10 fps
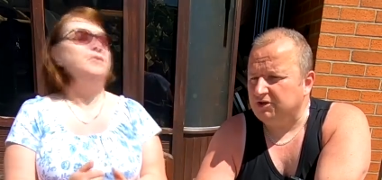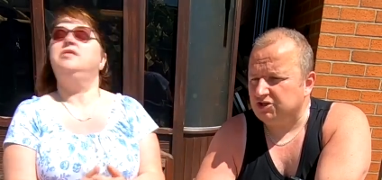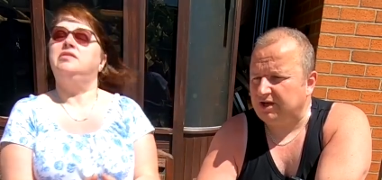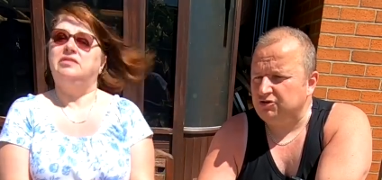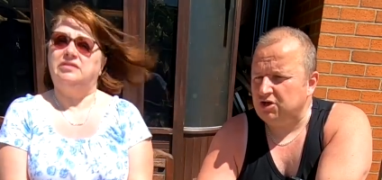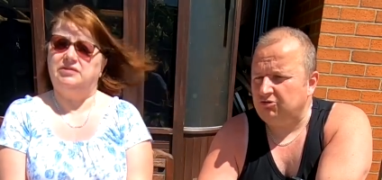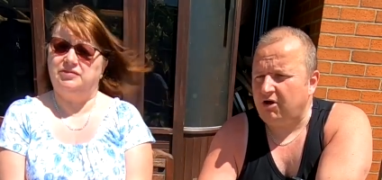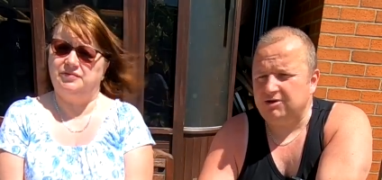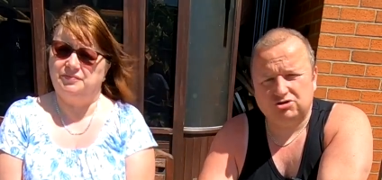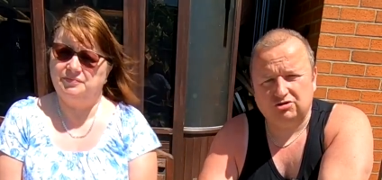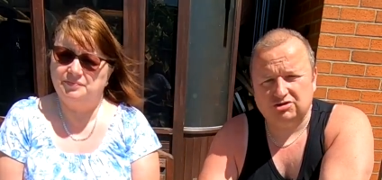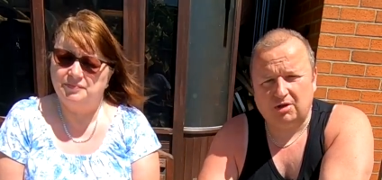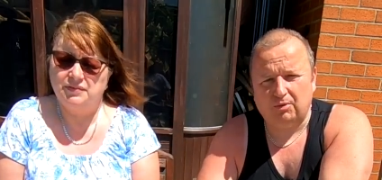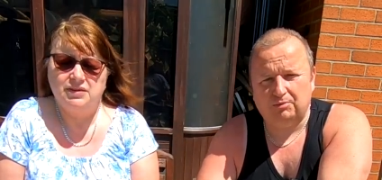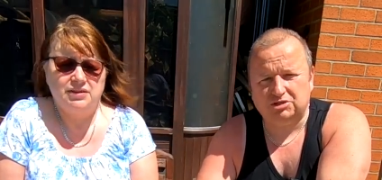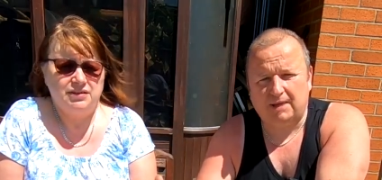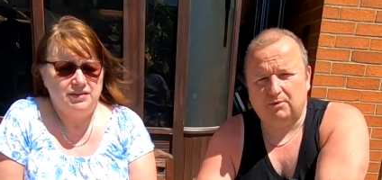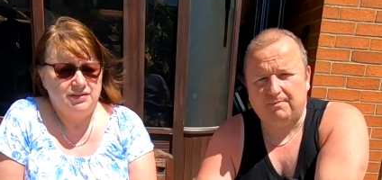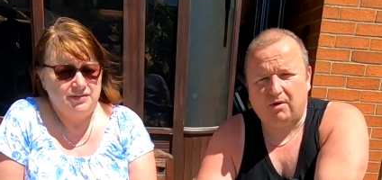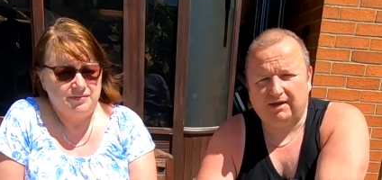Speaker 1: as second generation so we was able
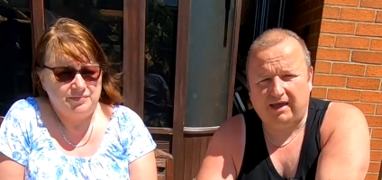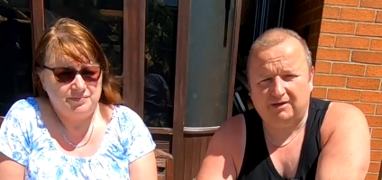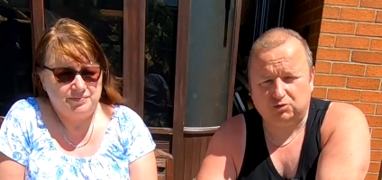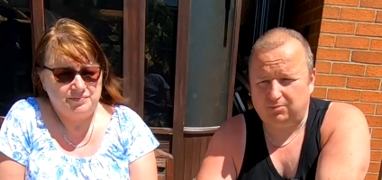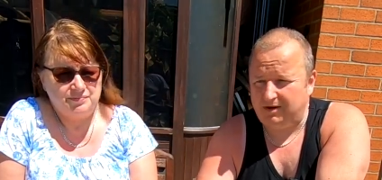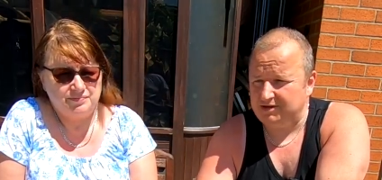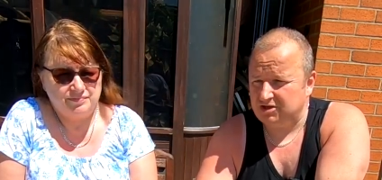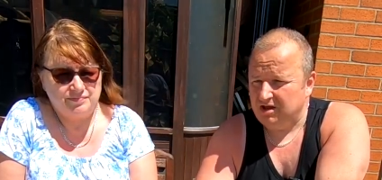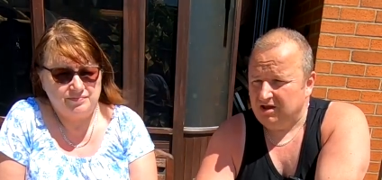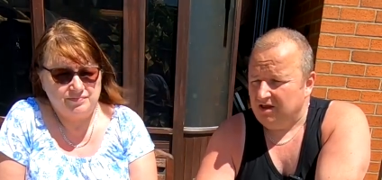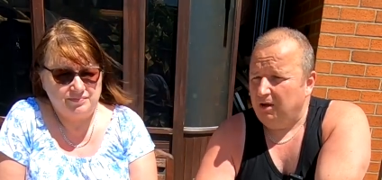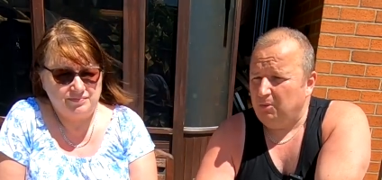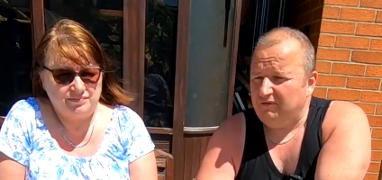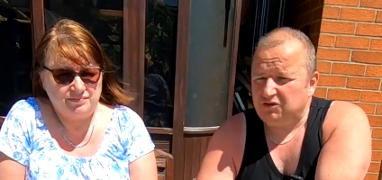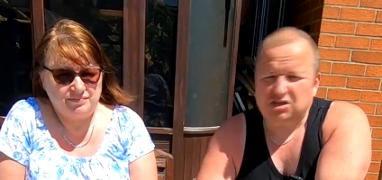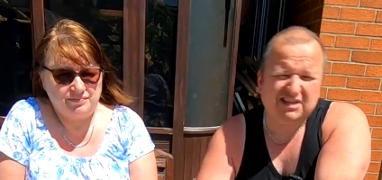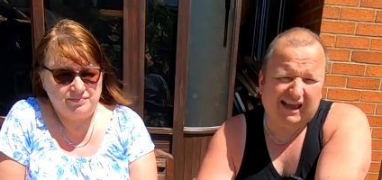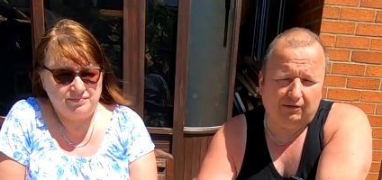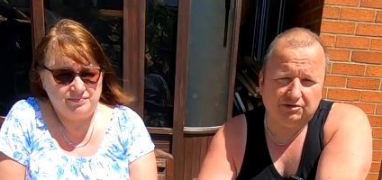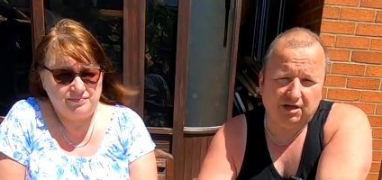to buy a council place with a
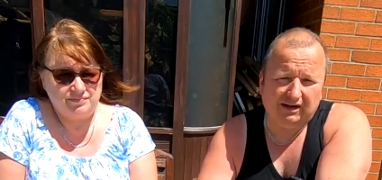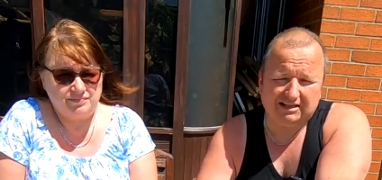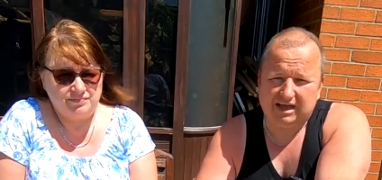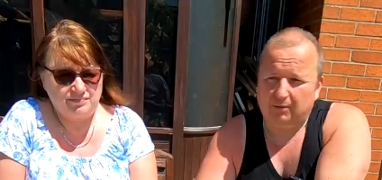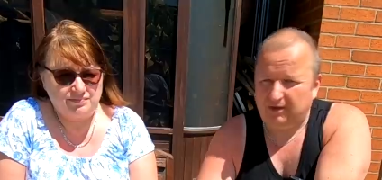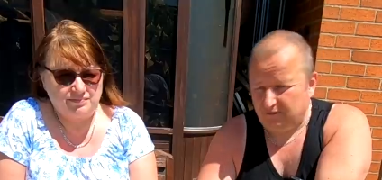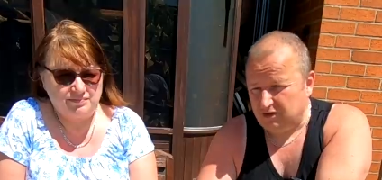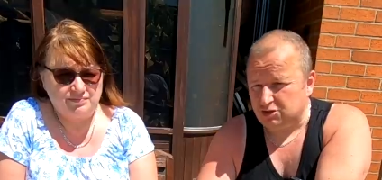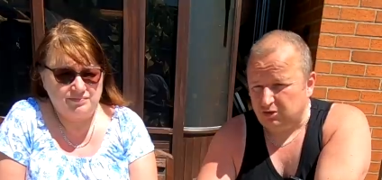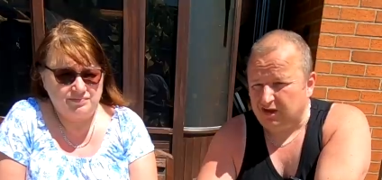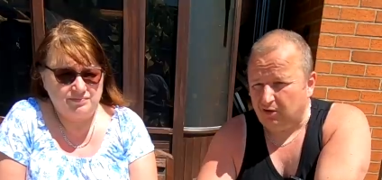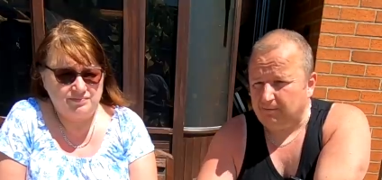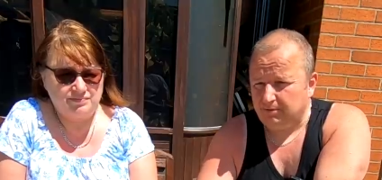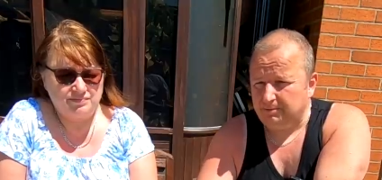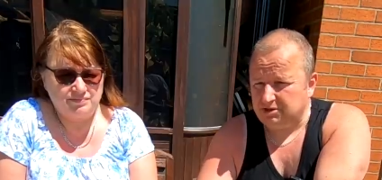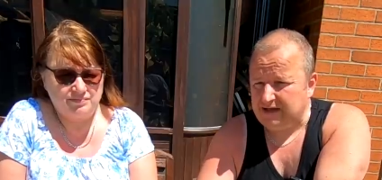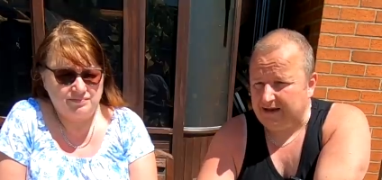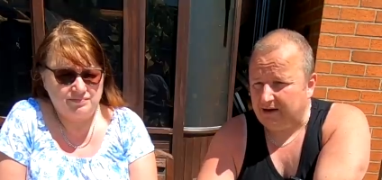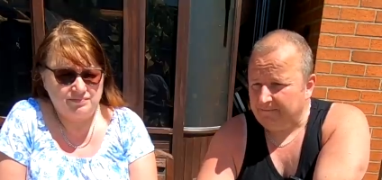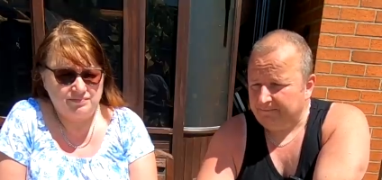discount so that's how we initially got on the property
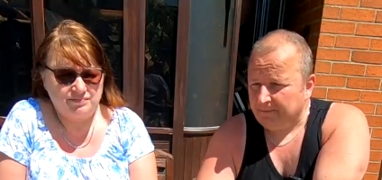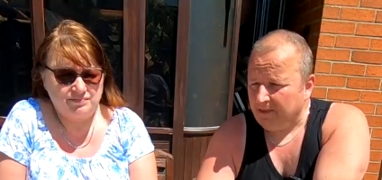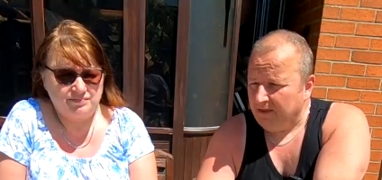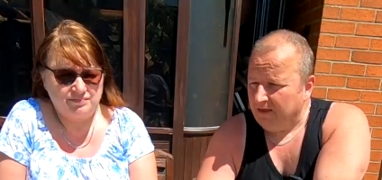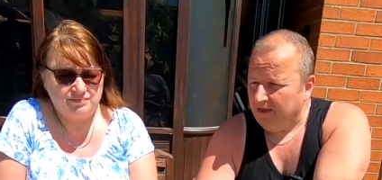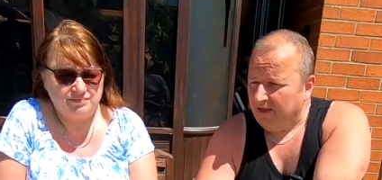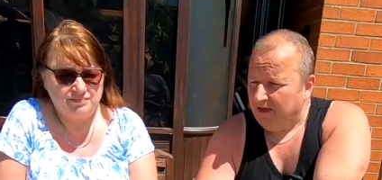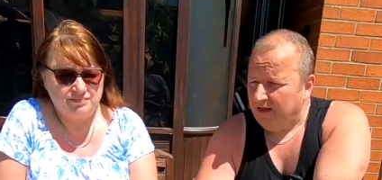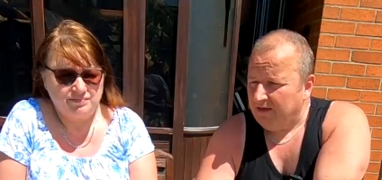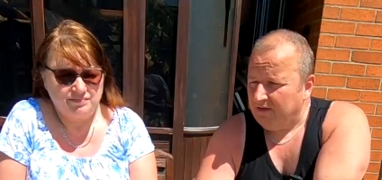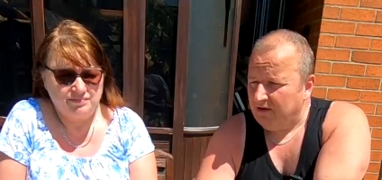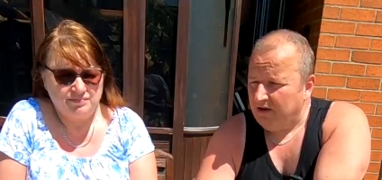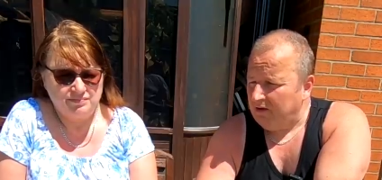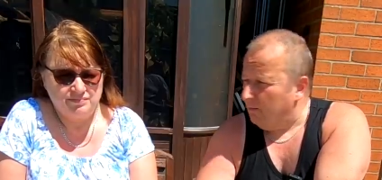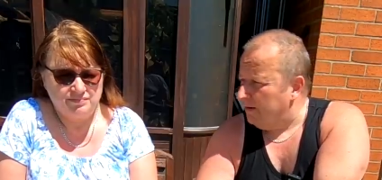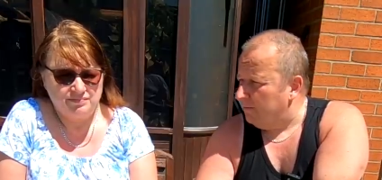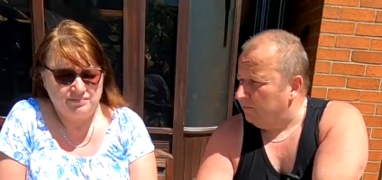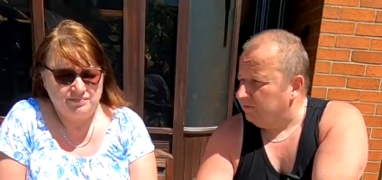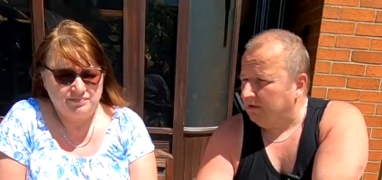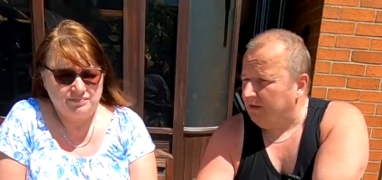ladder and uh, a lot of
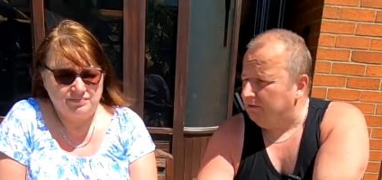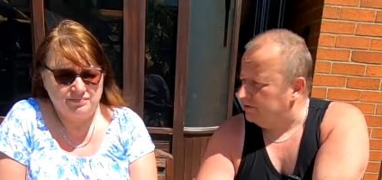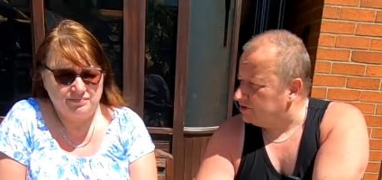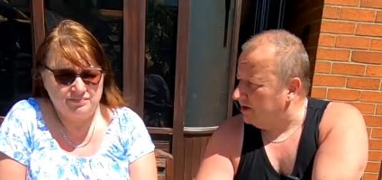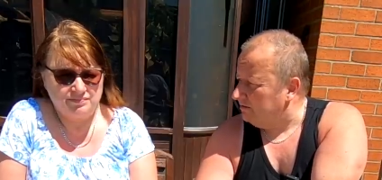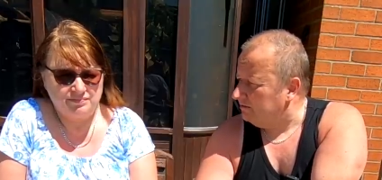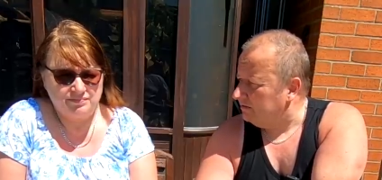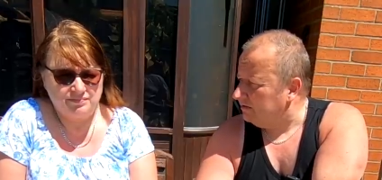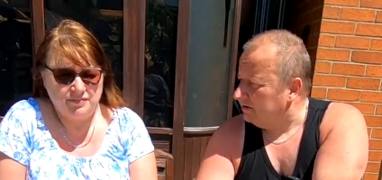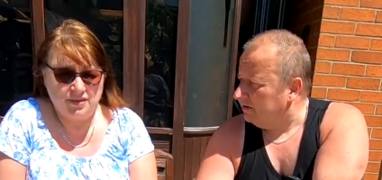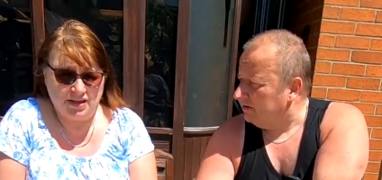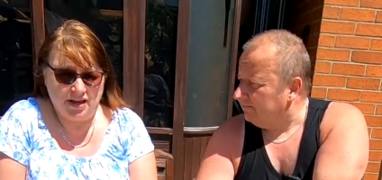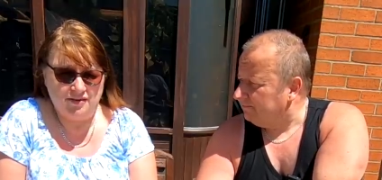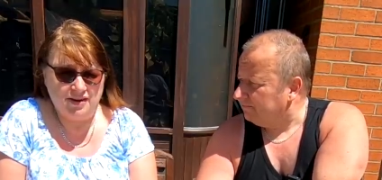people don't know this yeah well, they know